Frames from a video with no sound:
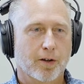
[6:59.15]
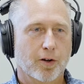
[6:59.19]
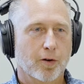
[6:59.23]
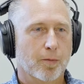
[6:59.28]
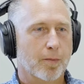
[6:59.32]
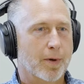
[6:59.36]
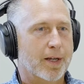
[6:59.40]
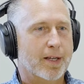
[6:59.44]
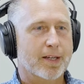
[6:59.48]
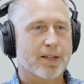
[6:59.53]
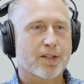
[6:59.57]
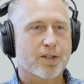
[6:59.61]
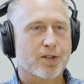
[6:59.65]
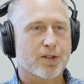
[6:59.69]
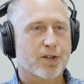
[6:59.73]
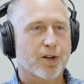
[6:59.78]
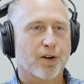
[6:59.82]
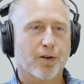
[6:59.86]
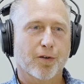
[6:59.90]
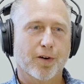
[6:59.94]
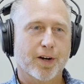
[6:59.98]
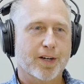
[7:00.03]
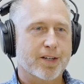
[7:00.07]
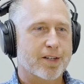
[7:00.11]
my kids'
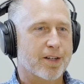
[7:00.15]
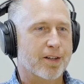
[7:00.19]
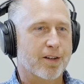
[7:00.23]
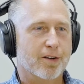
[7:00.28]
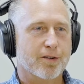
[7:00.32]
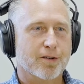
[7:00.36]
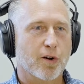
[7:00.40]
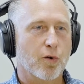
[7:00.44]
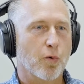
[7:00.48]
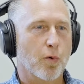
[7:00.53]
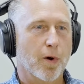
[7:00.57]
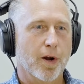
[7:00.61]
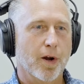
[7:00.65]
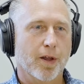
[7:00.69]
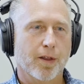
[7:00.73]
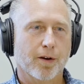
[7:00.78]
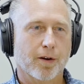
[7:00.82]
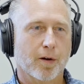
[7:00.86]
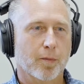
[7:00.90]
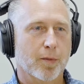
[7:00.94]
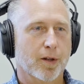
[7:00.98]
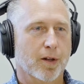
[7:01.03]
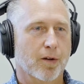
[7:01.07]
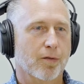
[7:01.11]
generation. There's no way they're
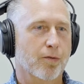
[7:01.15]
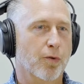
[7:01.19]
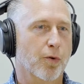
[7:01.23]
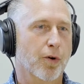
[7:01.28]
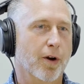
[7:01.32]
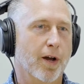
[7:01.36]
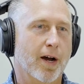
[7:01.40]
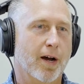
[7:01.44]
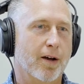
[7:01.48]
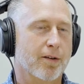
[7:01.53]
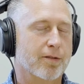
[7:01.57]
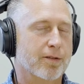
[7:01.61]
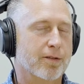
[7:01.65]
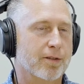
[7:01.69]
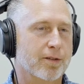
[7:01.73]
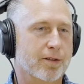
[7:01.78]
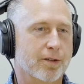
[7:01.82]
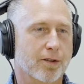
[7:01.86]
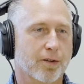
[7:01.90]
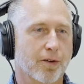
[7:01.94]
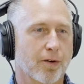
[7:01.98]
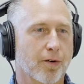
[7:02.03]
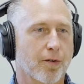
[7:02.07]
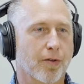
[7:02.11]
going to be able to afford a house
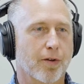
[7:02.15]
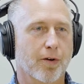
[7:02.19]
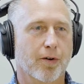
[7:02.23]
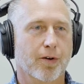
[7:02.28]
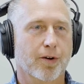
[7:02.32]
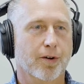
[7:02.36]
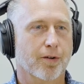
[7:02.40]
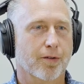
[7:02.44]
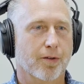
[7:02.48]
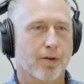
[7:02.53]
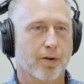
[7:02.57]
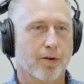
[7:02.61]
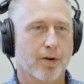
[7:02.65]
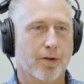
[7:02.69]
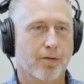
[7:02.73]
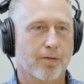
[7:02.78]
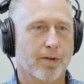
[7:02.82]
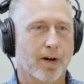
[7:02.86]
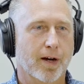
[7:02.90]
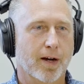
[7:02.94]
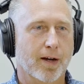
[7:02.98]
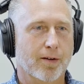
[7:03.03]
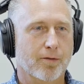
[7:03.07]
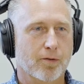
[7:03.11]
until they're 30 or
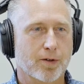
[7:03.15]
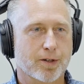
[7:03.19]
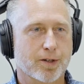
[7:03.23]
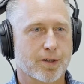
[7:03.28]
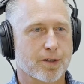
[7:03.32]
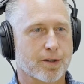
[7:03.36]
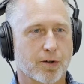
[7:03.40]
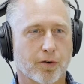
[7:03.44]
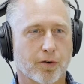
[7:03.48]
35, which is